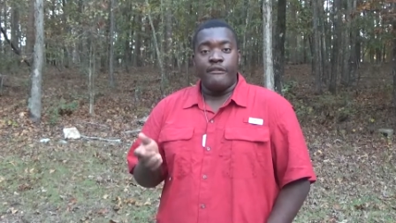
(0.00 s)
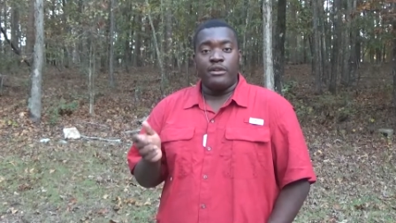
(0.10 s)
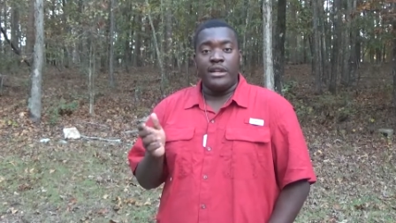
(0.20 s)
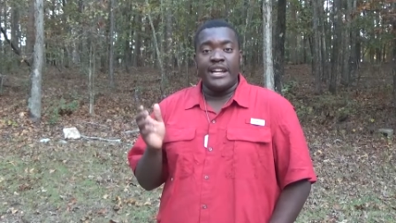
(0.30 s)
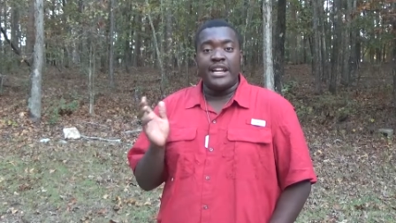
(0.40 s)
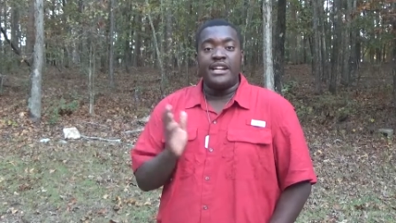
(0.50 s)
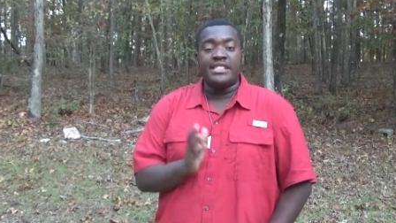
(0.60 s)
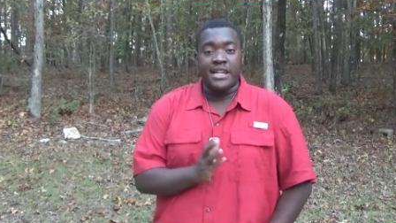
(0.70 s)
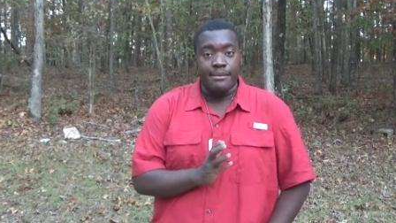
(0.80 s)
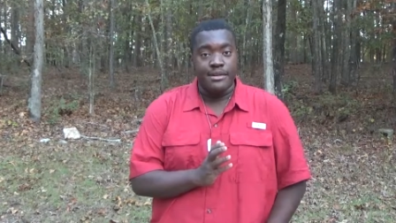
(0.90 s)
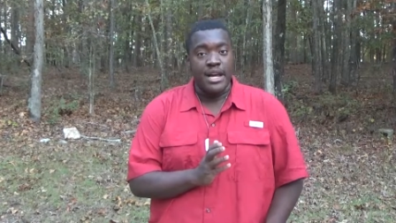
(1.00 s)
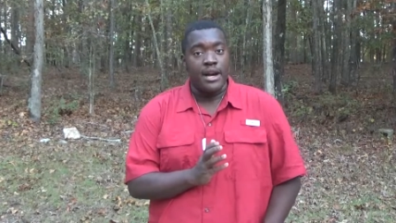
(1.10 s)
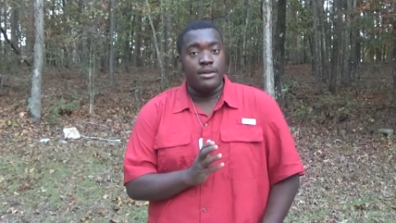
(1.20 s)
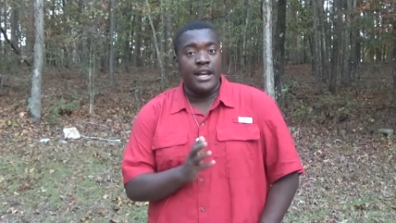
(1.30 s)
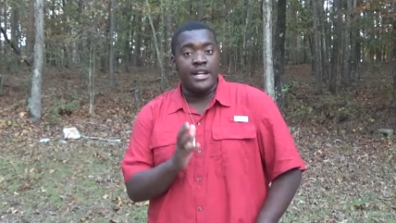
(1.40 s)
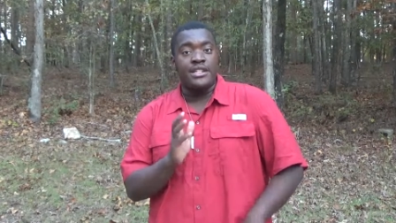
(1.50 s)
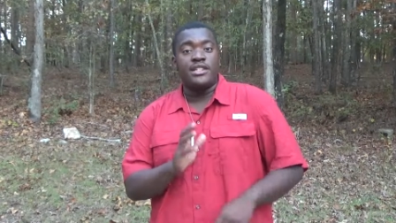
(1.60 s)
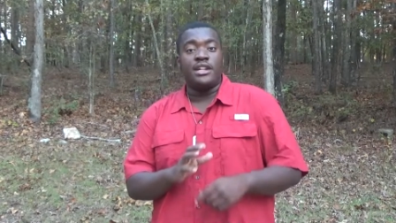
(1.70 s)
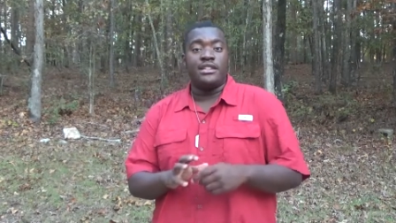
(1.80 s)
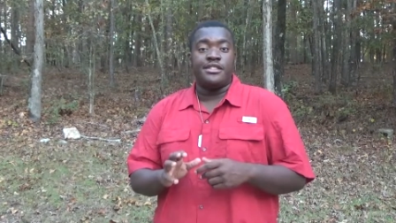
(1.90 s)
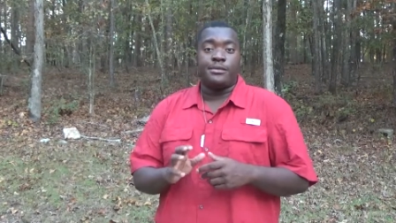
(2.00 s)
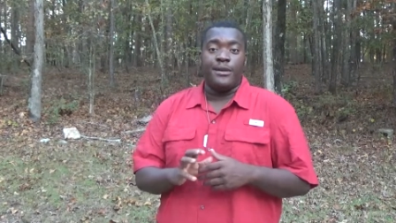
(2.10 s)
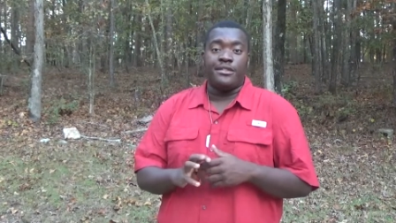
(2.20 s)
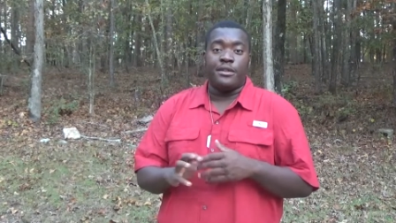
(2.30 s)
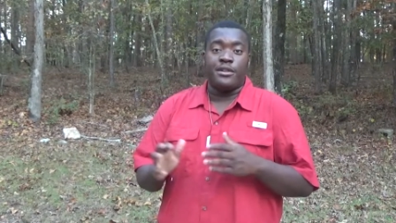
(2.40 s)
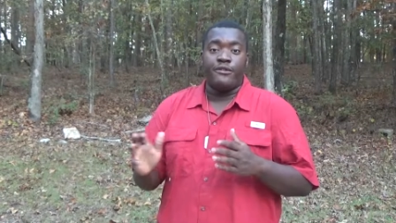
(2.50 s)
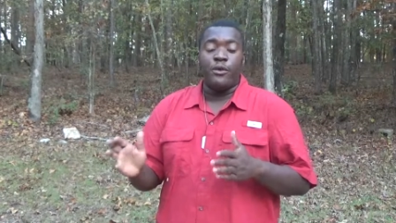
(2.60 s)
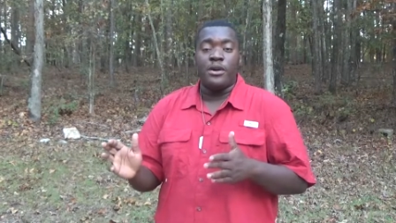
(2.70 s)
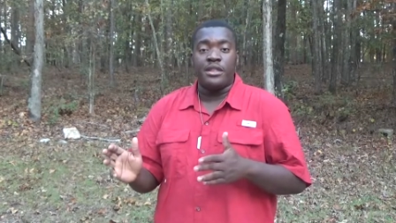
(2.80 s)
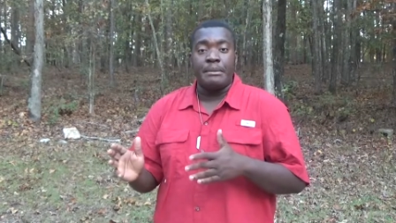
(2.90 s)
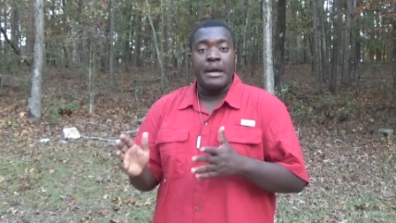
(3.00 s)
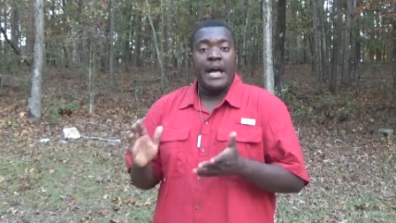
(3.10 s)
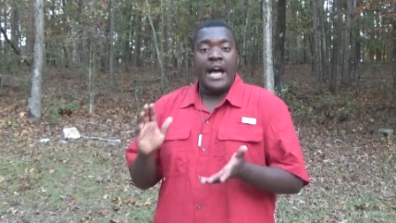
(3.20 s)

for letting us come down and conduct this research for them.